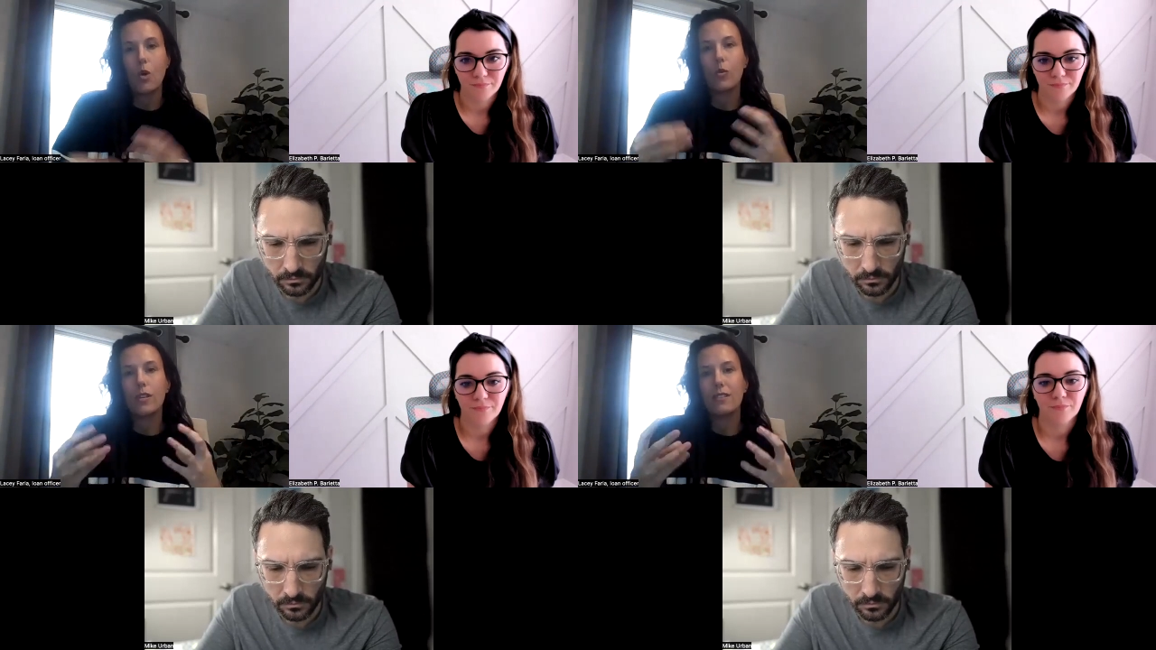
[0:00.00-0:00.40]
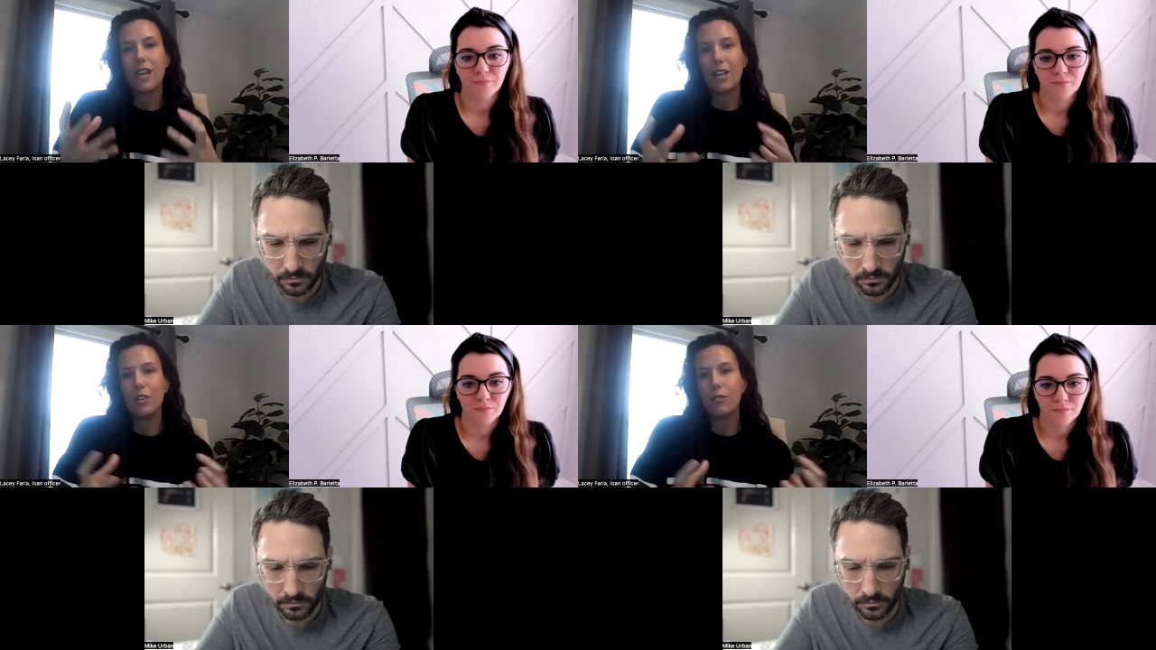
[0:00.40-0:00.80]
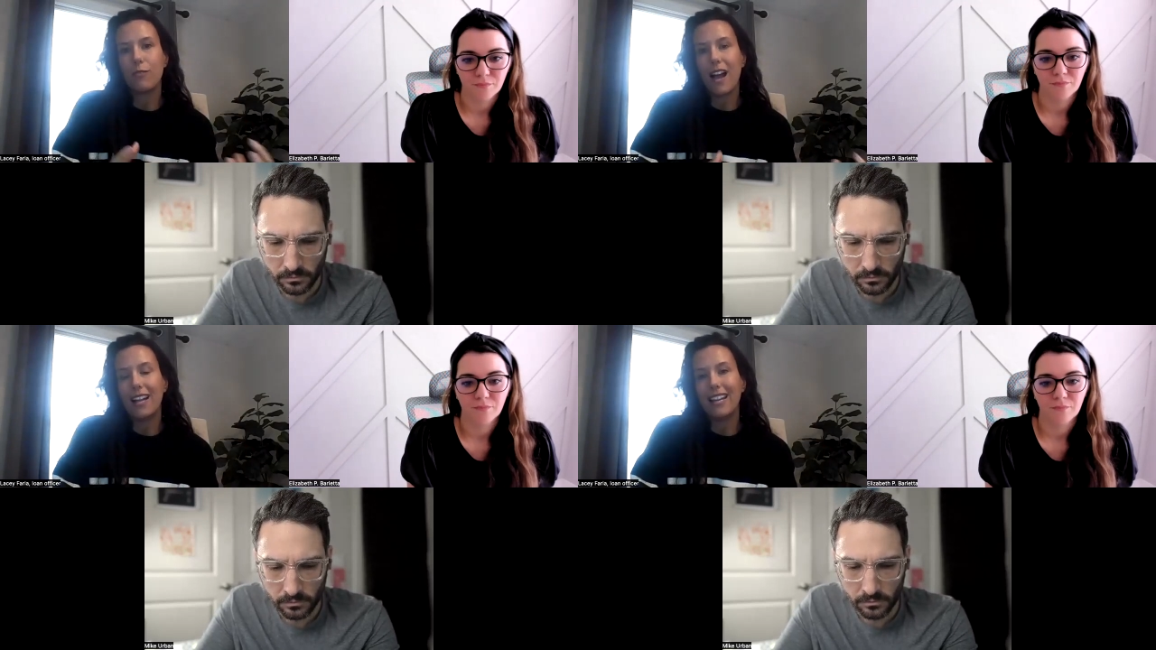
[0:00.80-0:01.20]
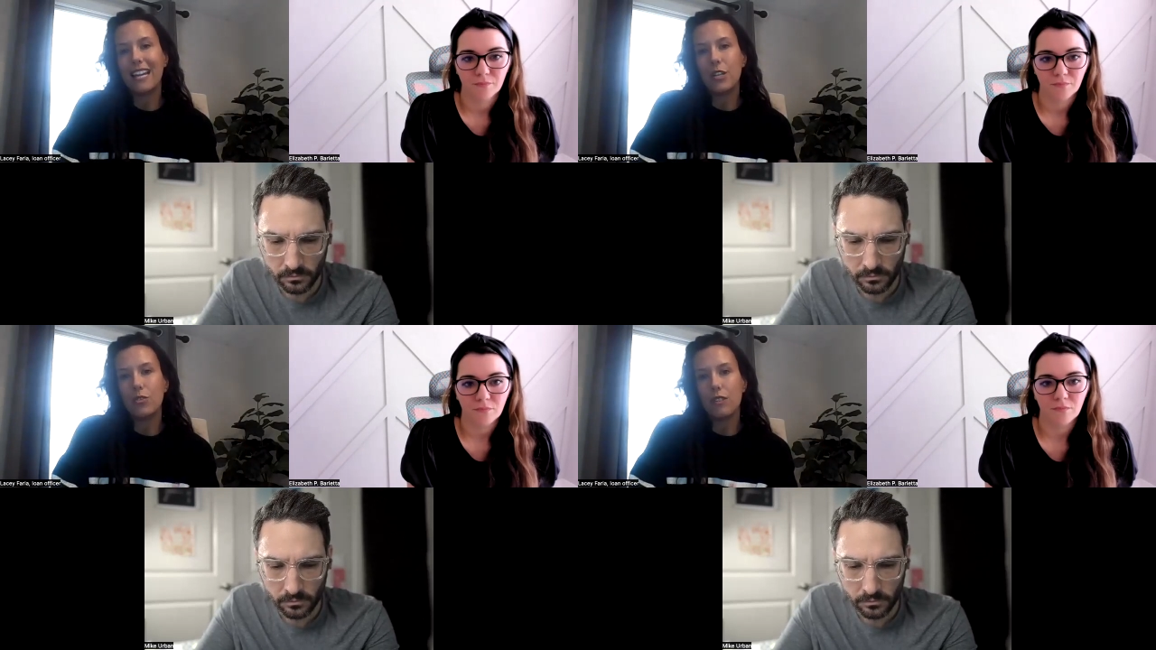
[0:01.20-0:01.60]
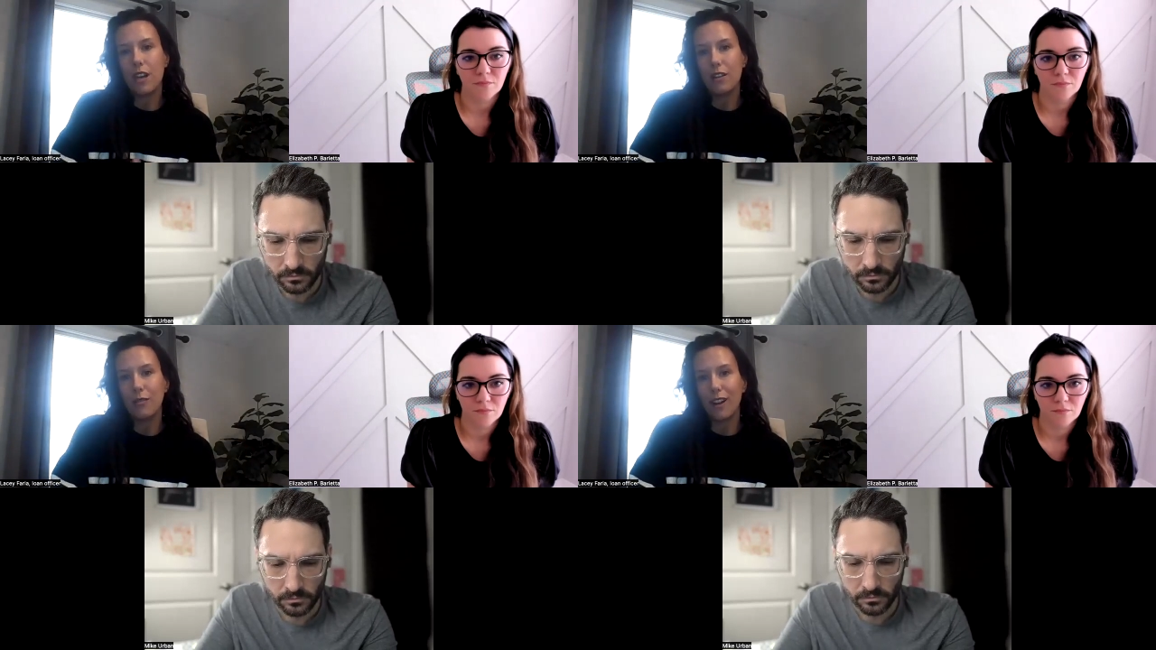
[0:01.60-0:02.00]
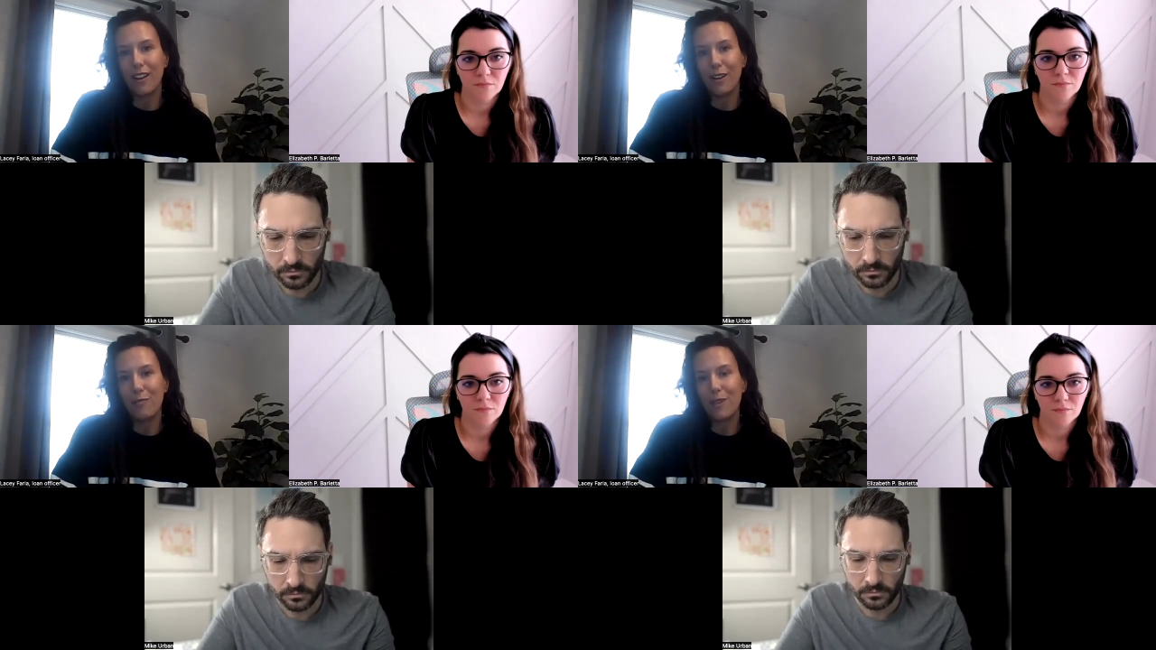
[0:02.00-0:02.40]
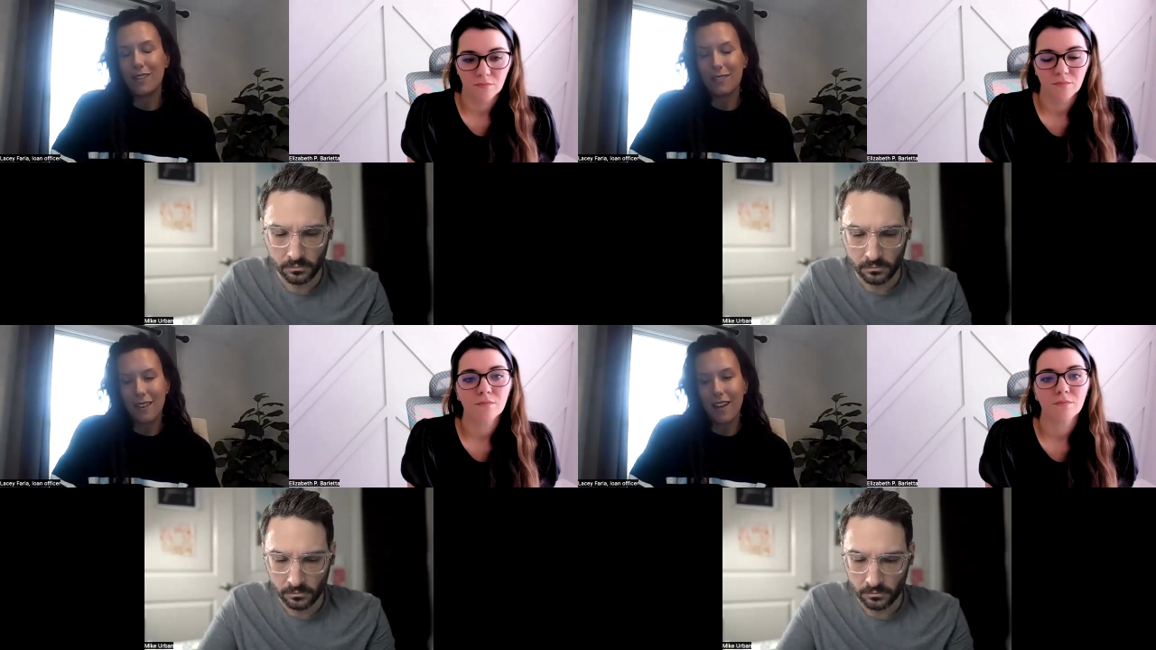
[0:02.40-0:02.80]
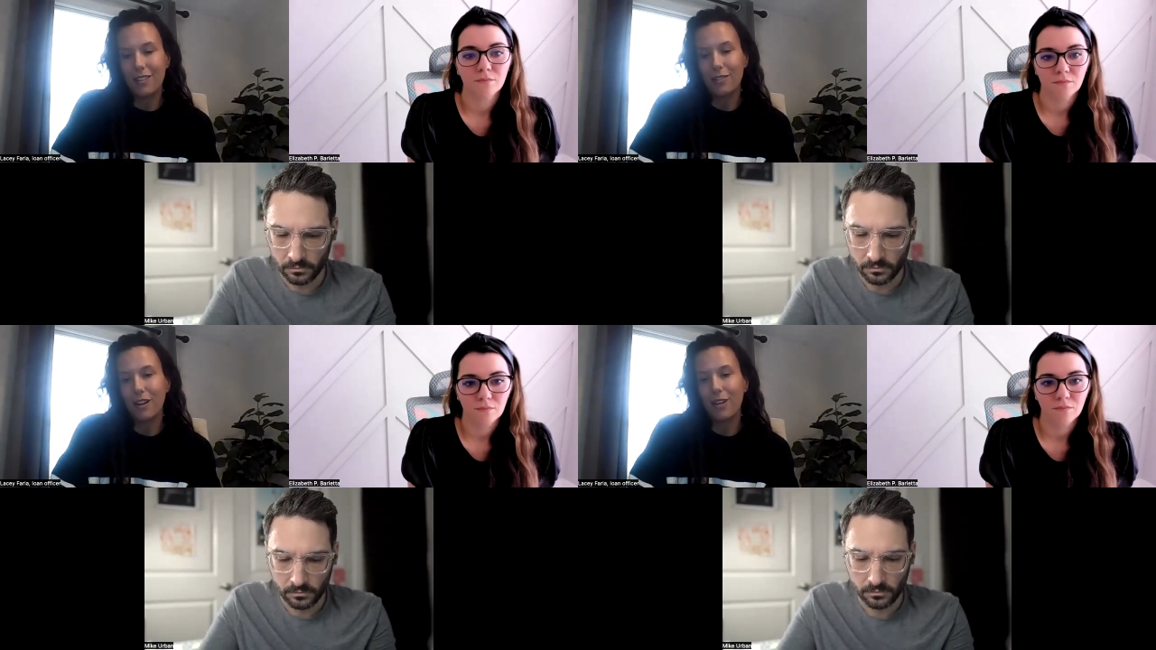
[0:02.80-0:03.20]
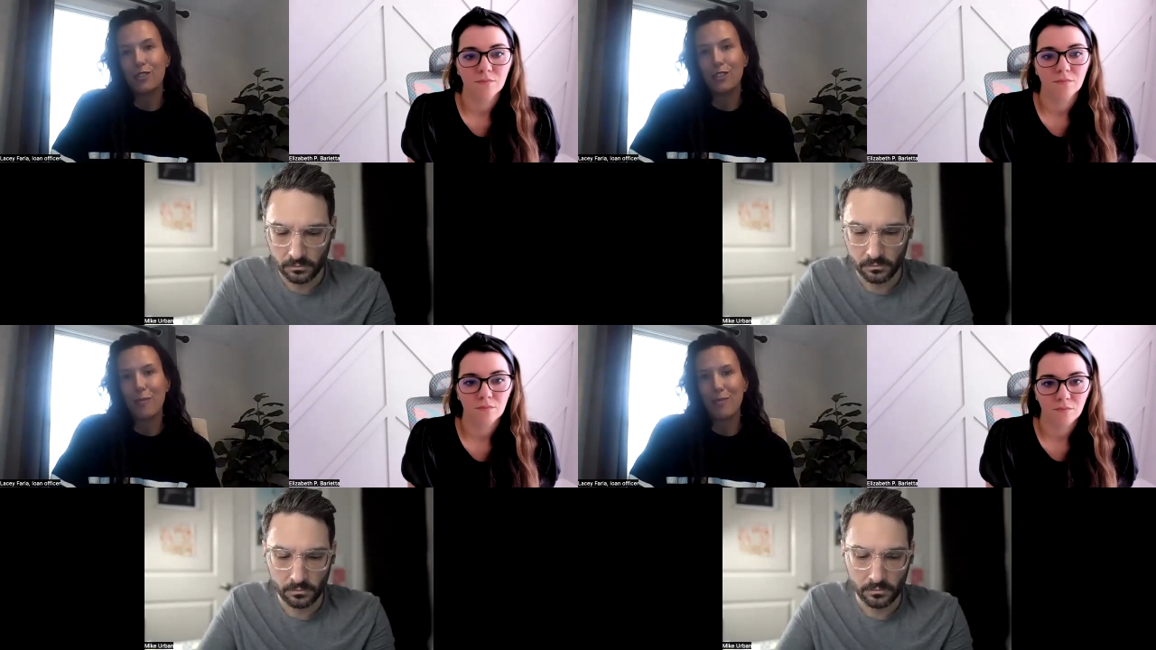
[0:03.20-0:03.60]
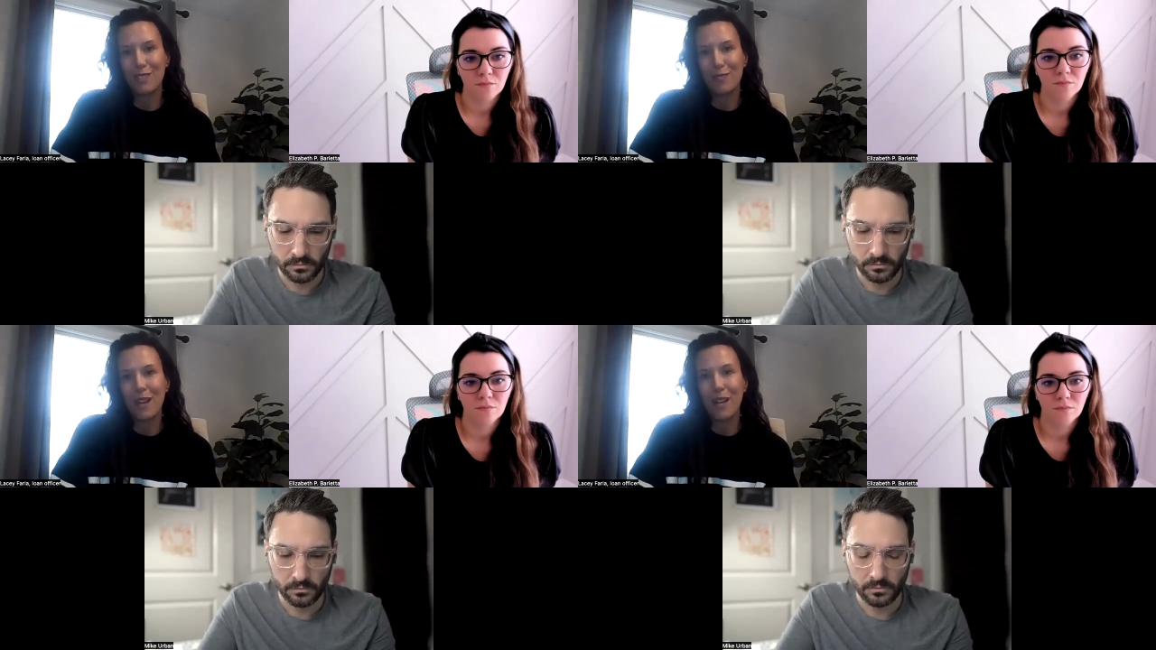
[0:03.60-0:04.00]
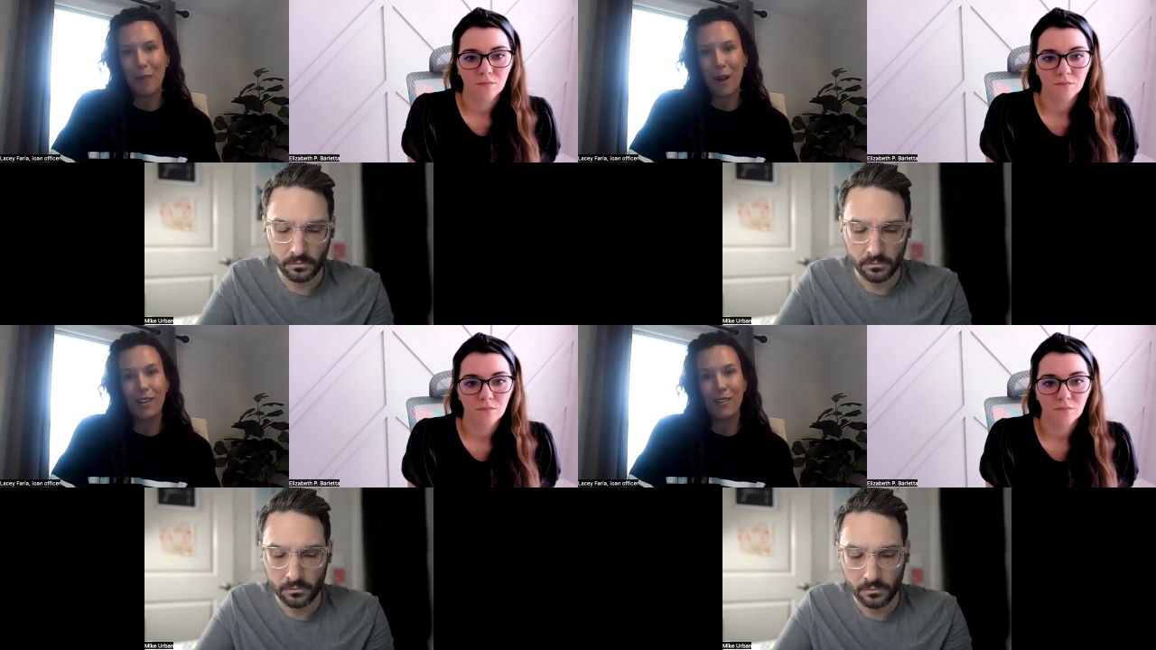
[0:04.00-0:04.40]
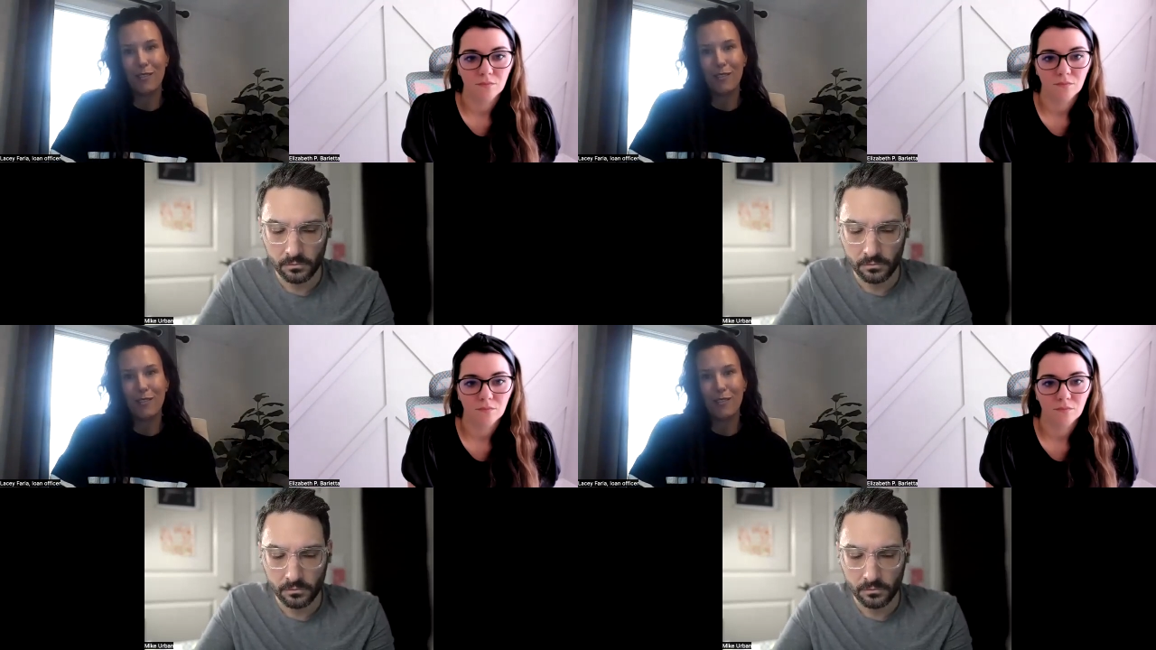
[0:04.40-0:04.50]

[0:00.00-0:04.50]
Speaker 1: We send your file into the underwriter because the underwriter's job is to pick apart